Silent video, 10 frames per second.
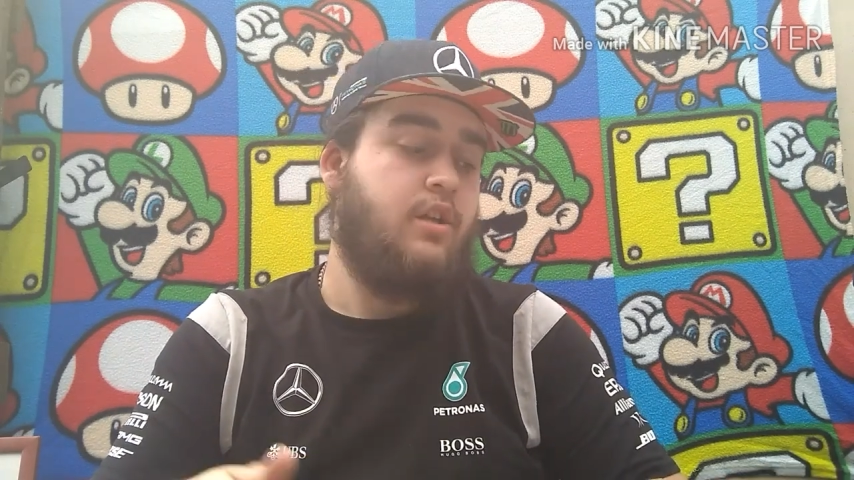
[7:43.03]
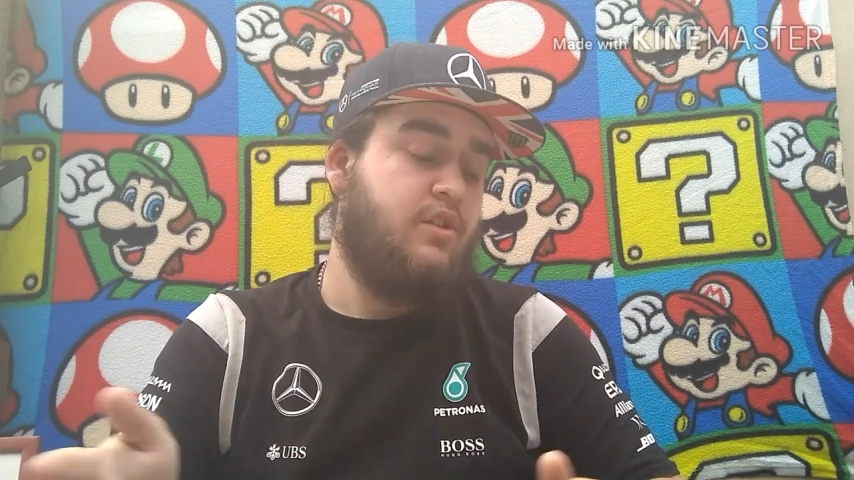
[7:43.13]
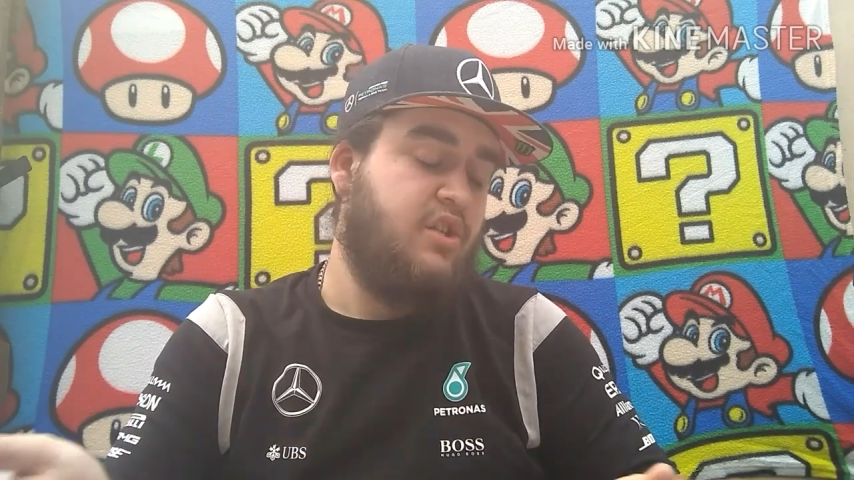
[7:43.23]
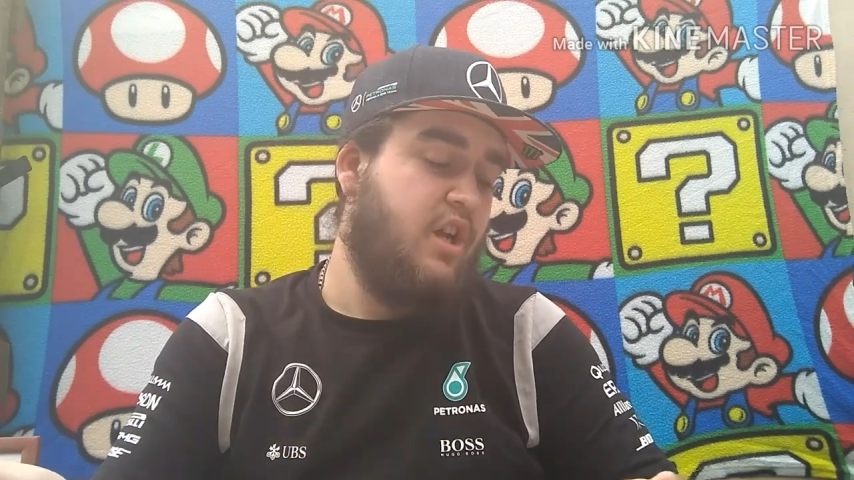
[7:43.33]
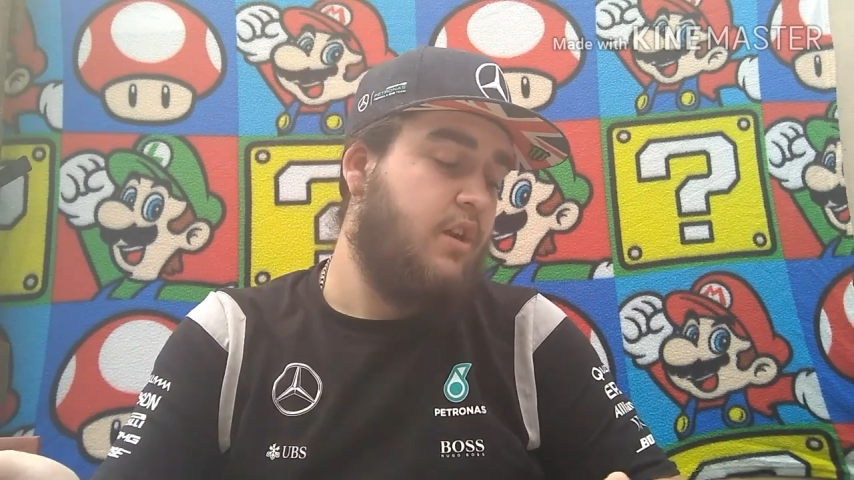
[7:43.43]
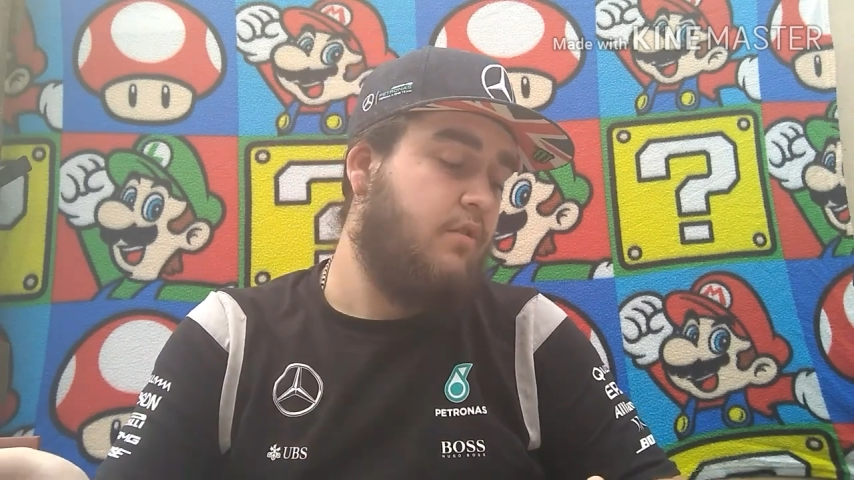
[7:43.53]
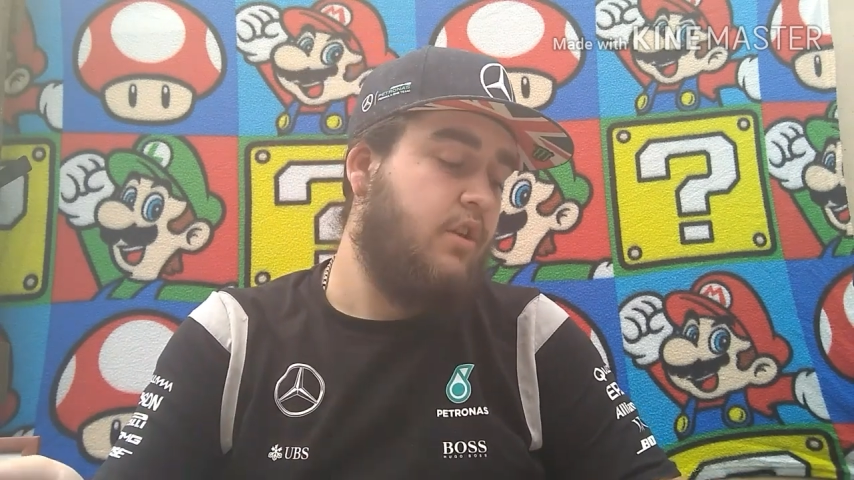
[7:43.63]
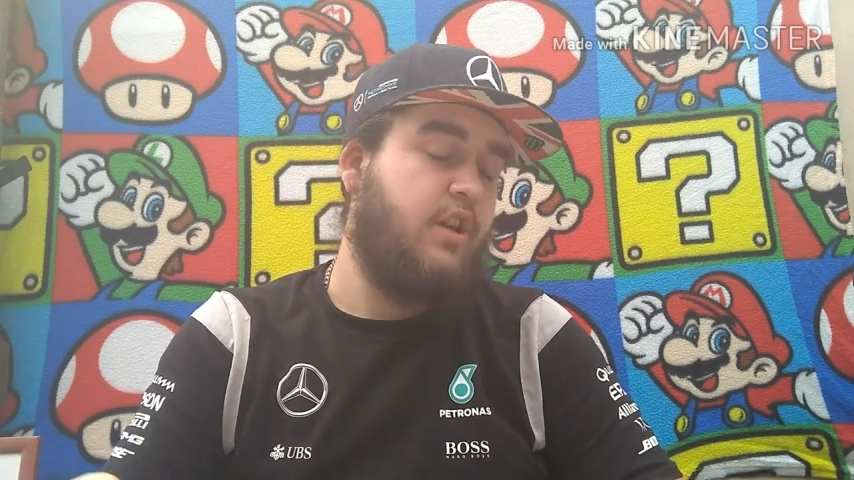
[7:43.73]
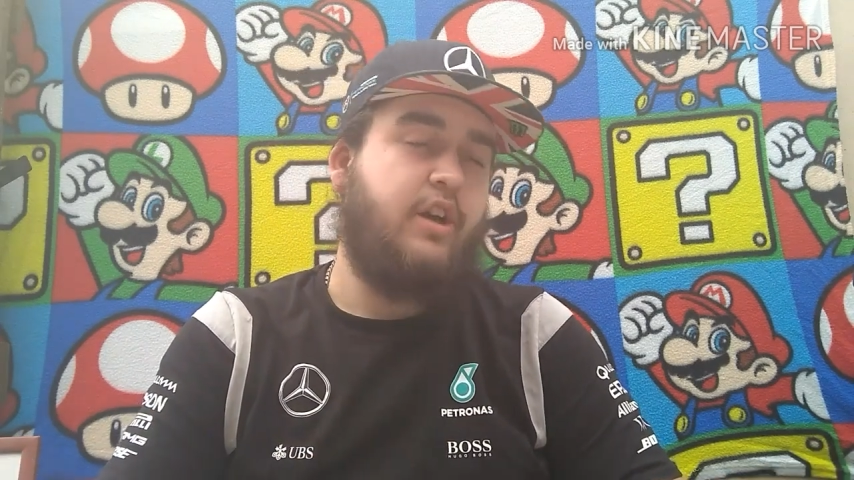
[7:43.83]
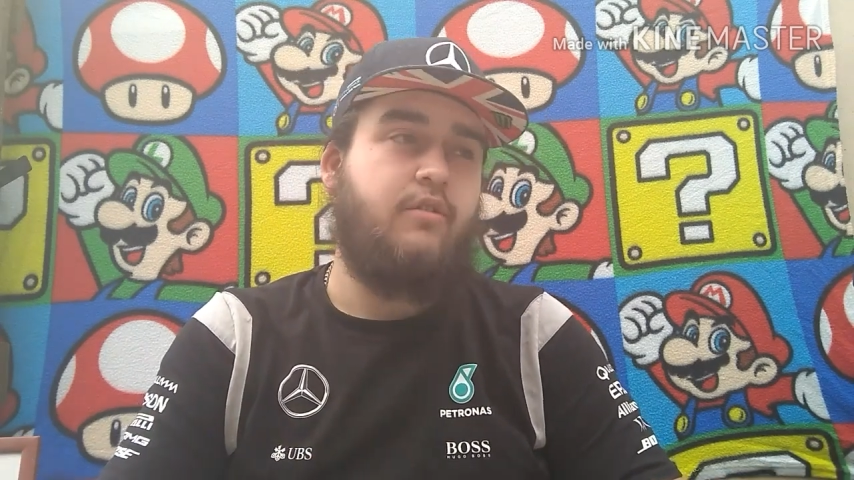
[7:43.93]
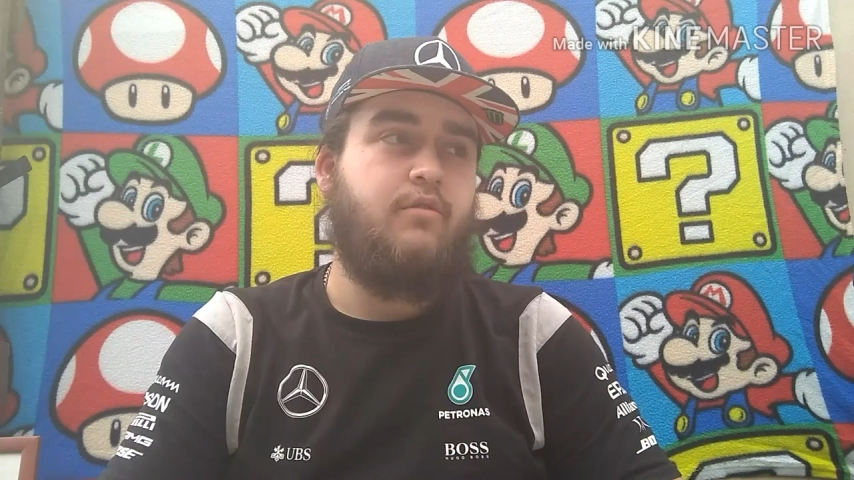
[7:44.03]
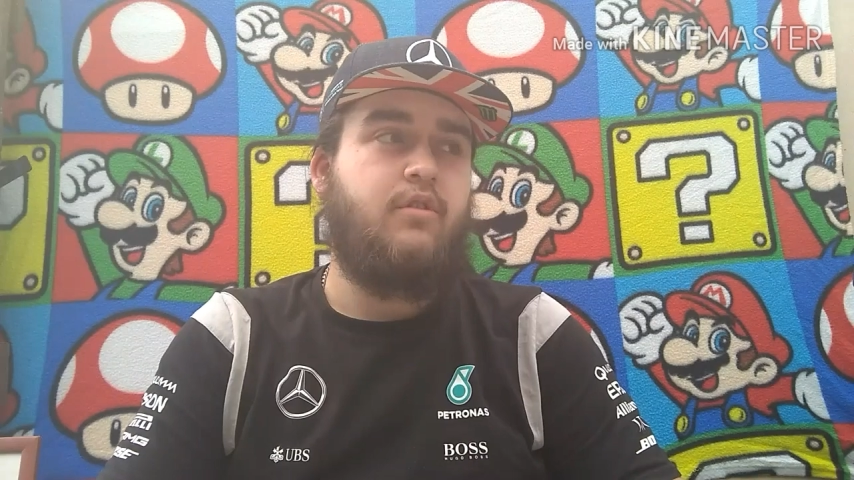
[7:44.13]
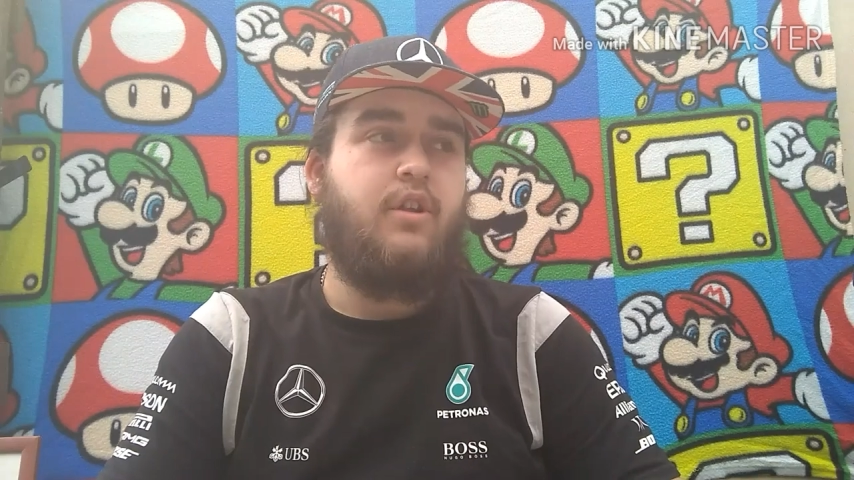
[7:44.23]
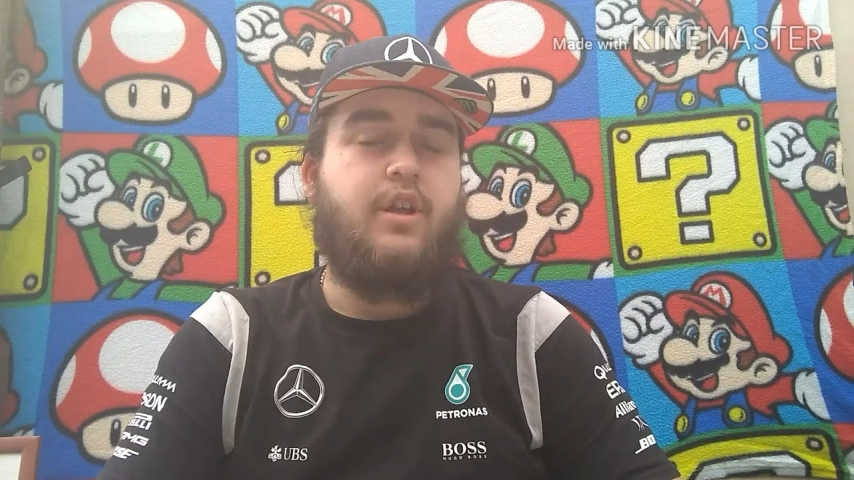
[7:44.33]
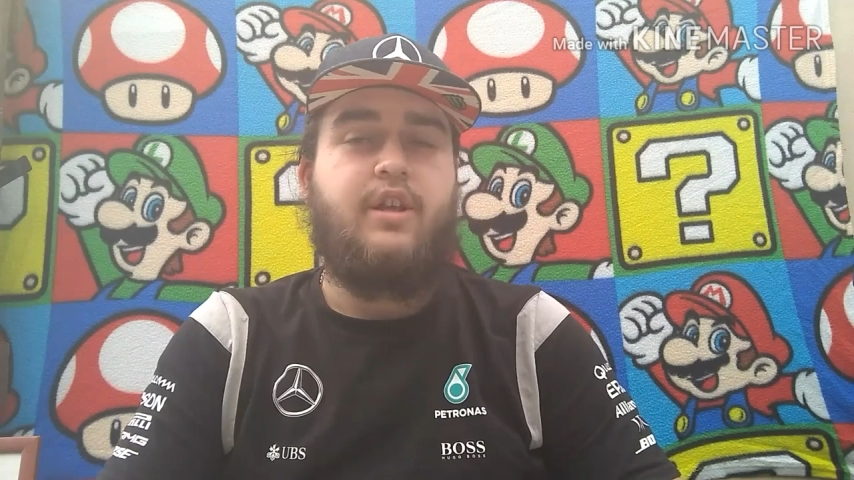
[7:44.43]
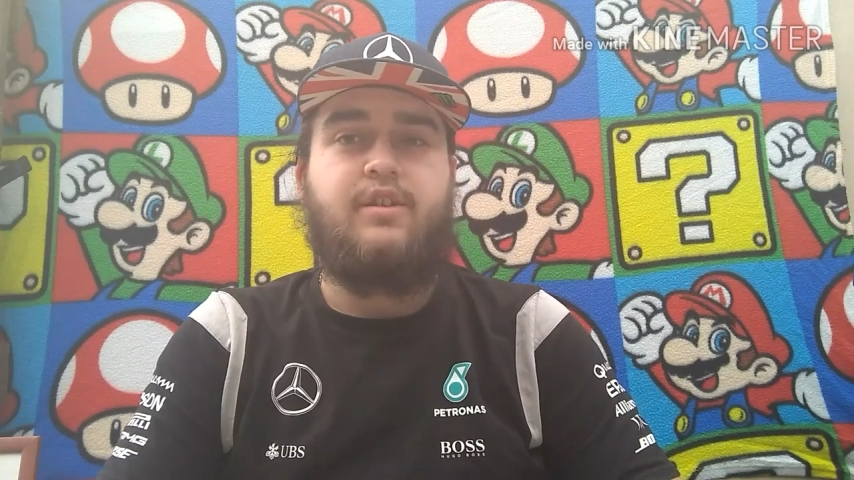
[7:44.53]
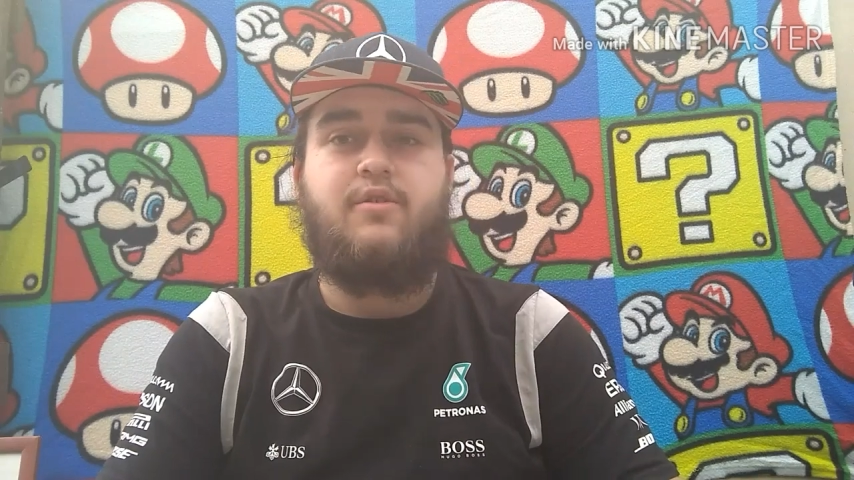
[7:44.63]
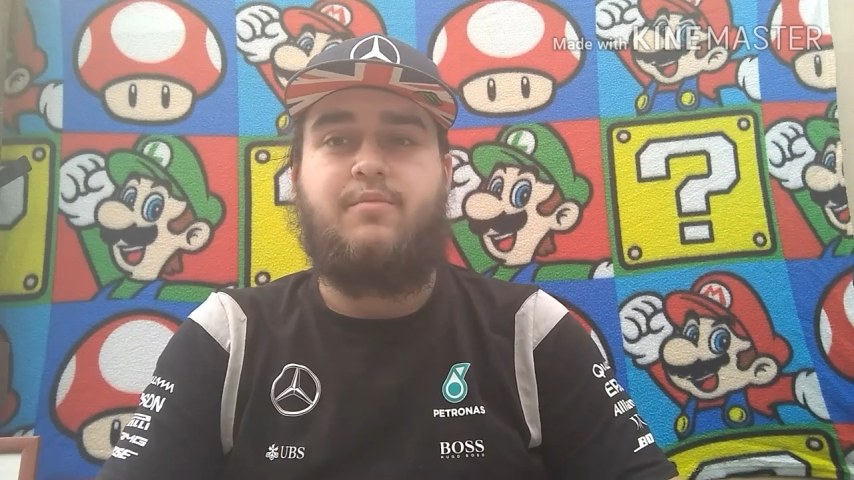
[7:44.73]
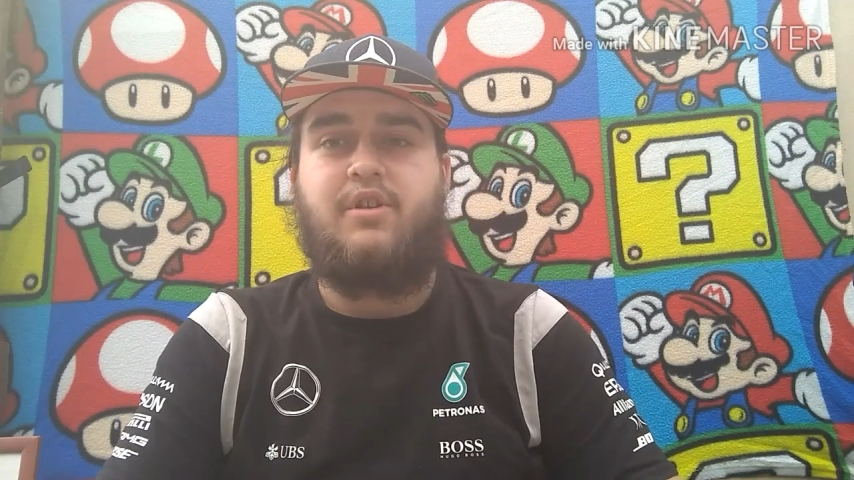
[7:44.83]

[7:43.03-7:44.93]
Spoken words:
So, you know, it's not